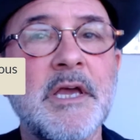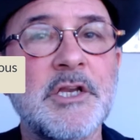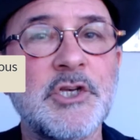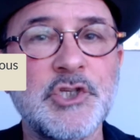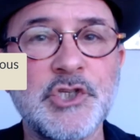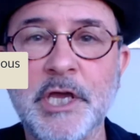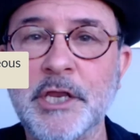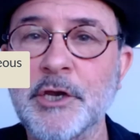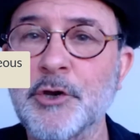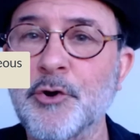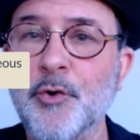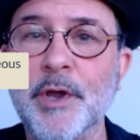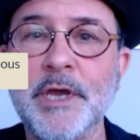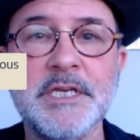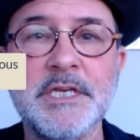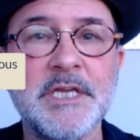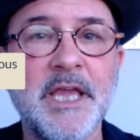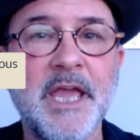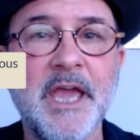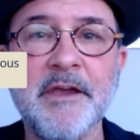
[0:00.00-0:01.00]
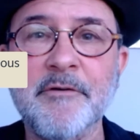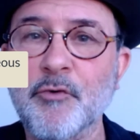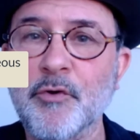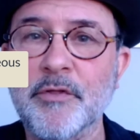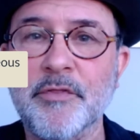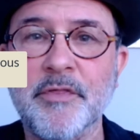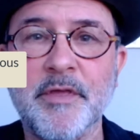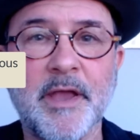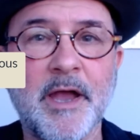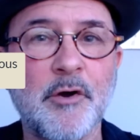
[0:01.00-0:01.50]
generating
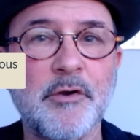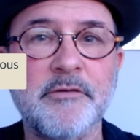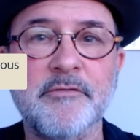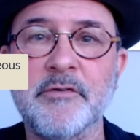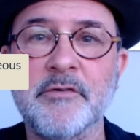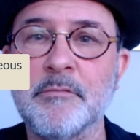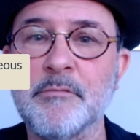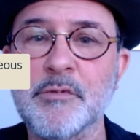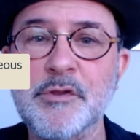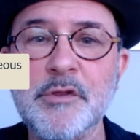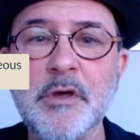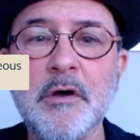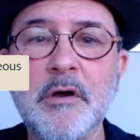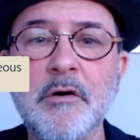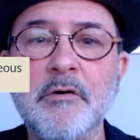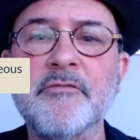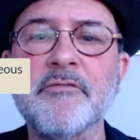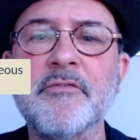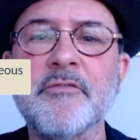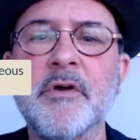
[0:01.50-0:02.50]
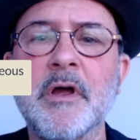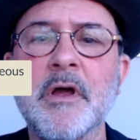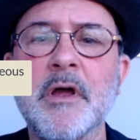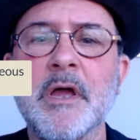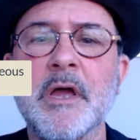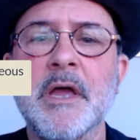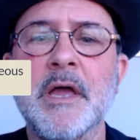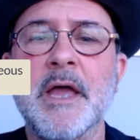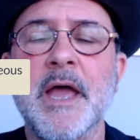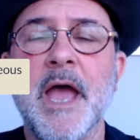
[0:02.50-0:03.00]
everything out of himself,
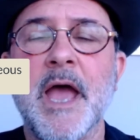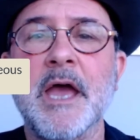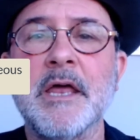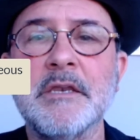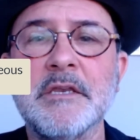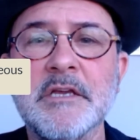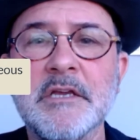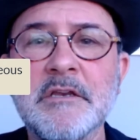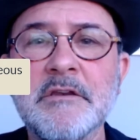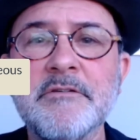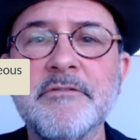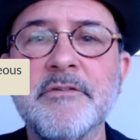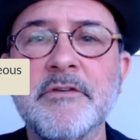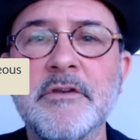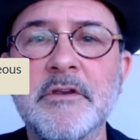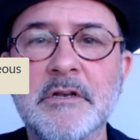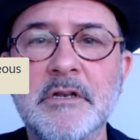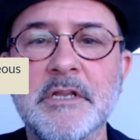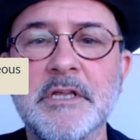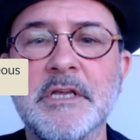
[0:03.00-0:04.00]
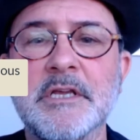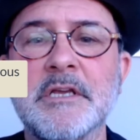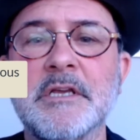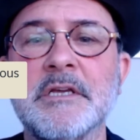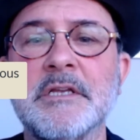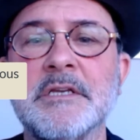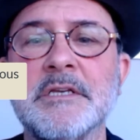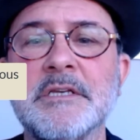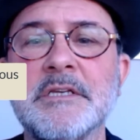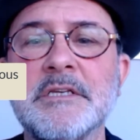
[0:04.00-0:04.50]
and infinitely
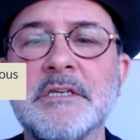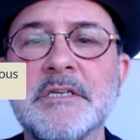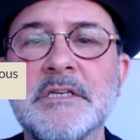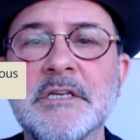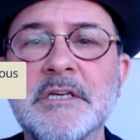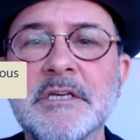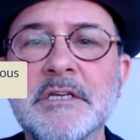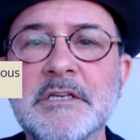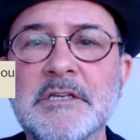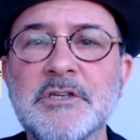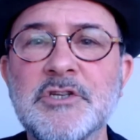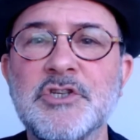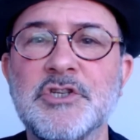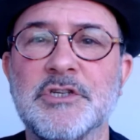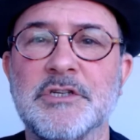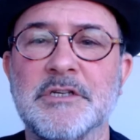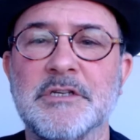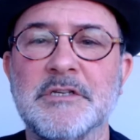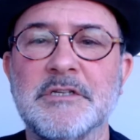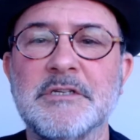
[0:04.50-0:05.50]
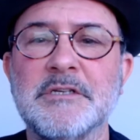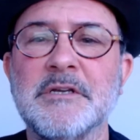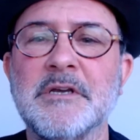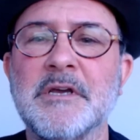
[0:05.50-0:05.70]
contingent,